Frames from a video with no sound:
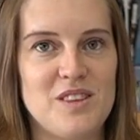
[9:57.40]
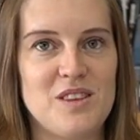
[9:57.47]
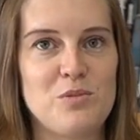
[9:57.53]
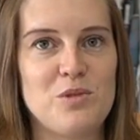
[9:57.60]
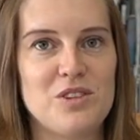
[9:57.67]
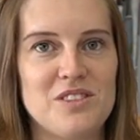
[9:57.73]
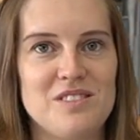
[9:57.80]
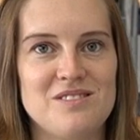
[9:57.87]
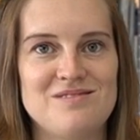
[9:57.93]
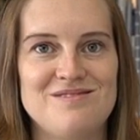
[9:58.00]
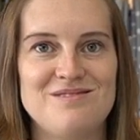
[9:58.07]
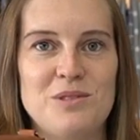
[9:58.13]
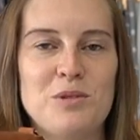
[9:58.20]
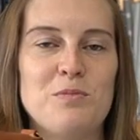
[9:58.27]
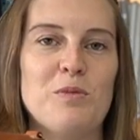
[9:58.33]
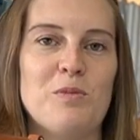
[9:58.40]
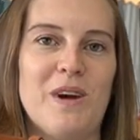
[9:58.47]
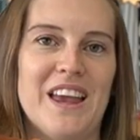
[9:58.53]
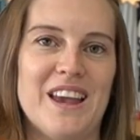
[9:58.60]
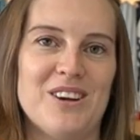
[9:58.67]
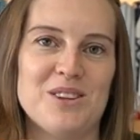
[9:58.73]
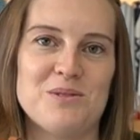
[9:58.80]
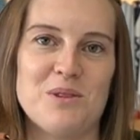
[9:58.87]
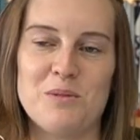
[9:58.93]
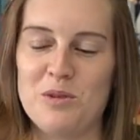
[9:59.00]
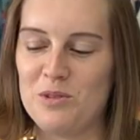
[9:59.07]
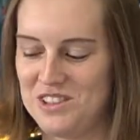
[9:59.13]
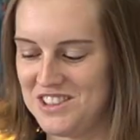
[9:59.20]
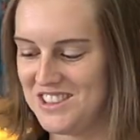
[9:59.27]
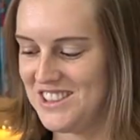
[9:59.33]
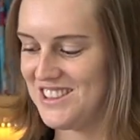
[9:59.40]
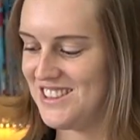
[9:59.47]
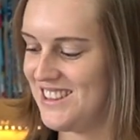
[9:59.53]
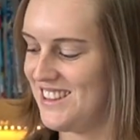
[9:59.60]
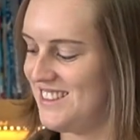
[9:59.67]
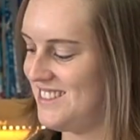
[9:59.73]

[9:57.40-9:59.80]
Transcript: The one, we've the, been waiting on the one we wanted. Yeah.